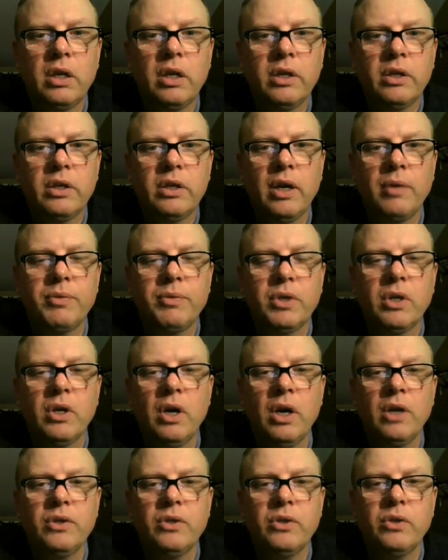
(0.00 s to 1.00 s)
times the
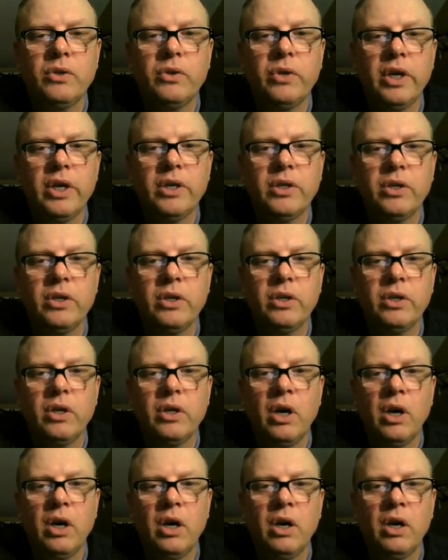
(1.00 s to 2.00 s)
concentration
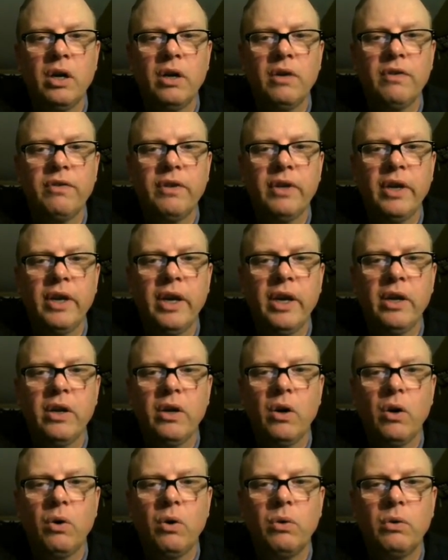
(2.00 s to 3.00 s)
of
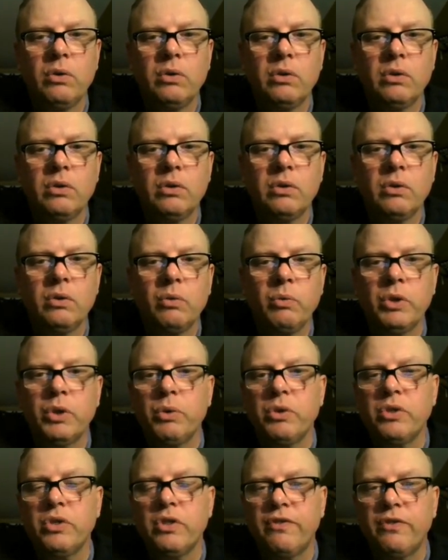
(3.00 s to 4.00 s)
NO, which
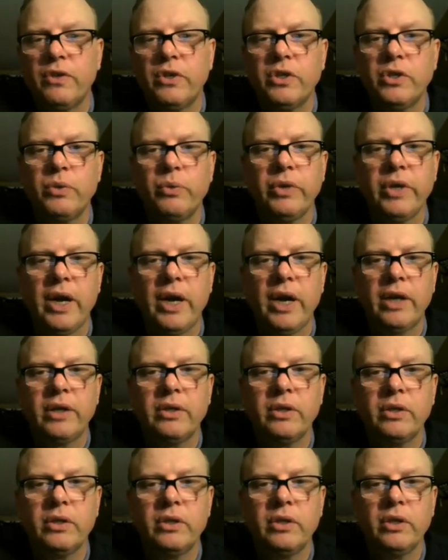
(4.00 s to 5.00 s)
was the first
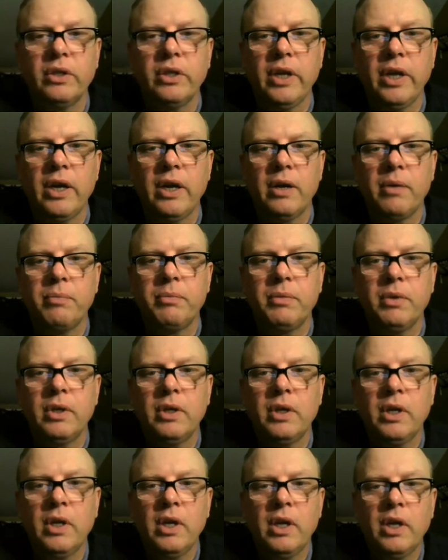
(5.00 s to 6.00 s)
reactant, to the M,
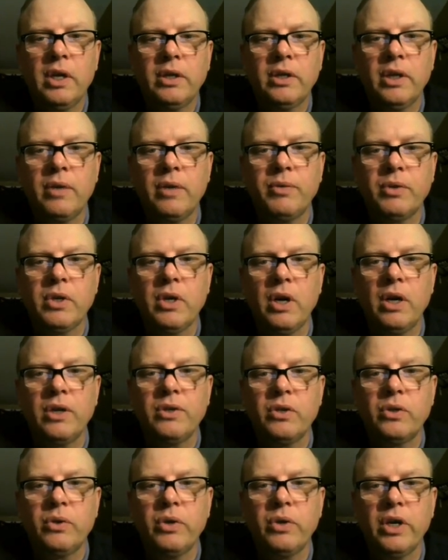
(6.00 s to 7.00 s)
times the
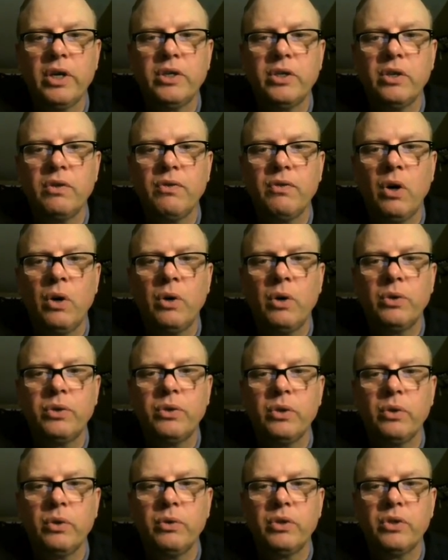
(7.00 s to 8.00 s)
concentration of
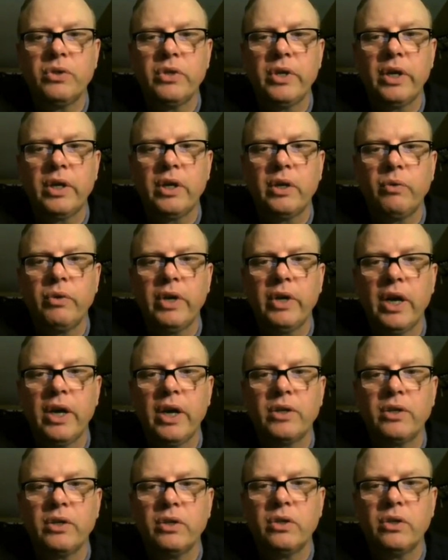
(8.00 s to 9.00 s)
O2, the second
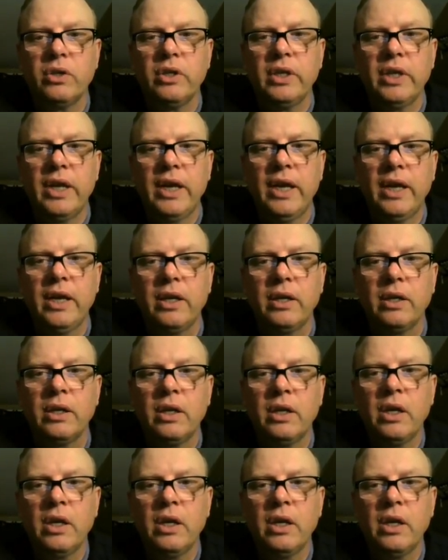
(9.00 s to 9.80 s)
reaction, to the N.